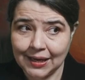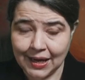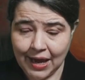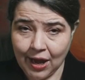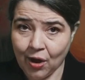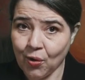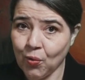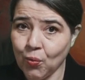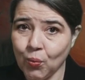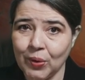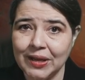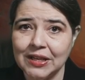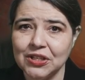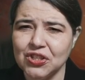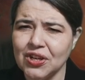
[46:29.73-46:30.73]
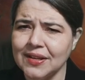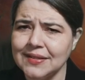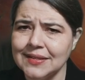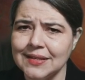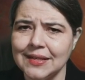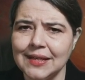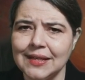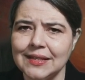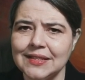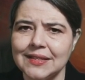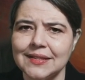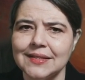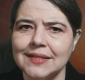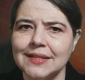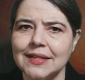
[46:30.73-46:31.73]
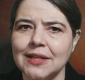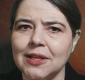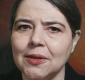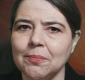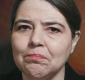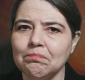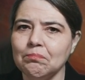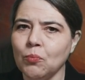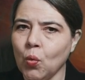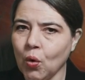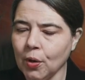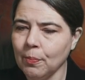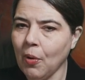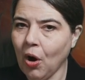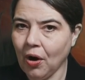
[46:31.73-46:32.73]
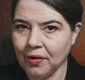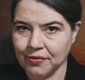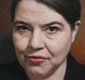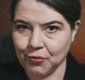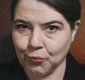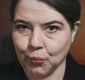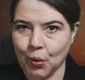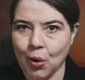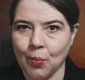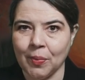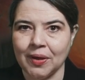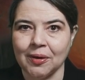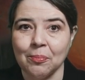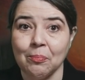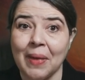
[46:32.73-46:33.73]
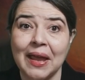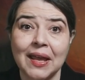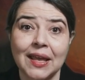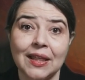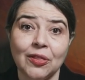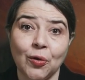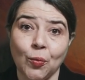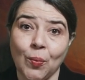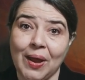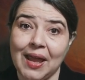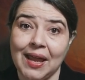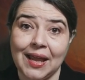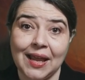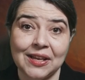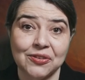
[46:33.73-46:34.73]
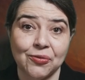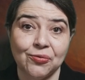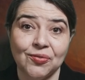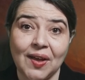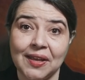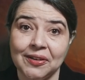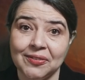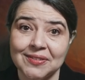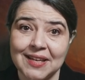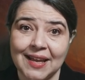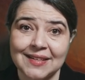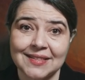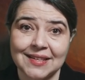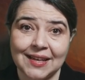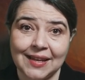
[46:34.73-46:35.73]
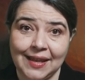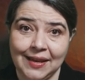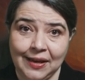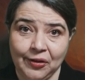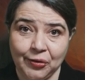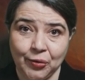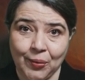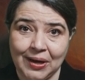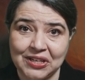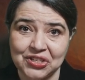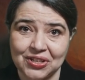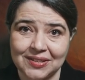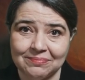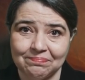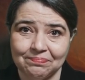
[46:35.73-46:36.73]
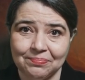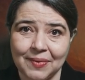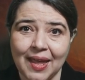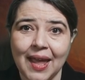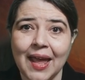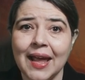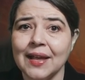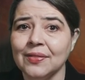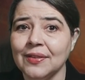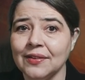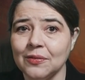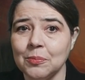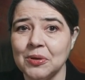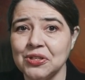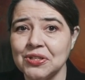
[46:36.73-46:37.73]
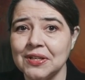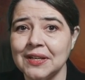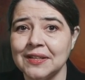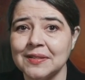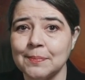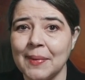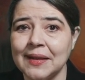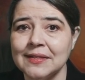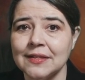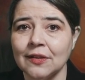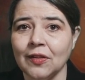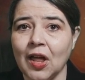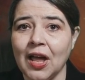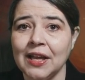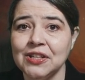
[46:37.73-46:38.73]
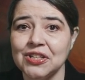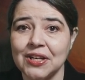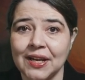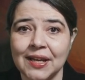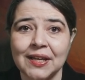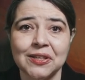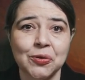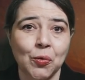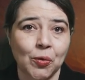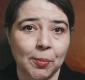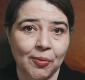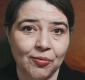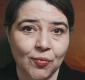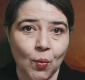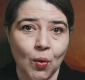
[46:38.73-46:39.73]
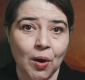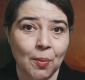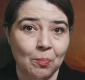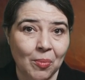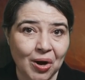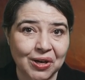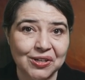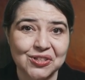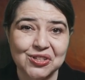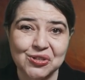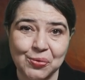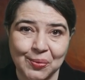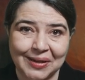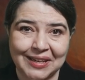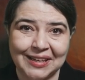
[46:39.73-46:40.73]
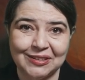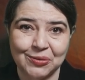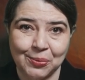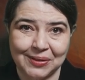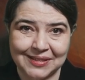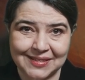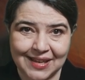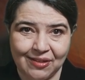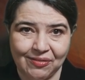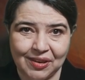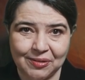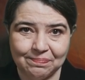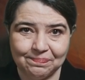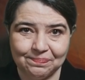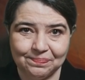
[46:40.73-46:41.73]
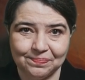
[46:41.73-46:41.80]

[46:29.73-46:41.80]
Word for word: Now we just need to see more parts of Roman making their way into final testing and integration. This mission is meant to launch in or before March 2027.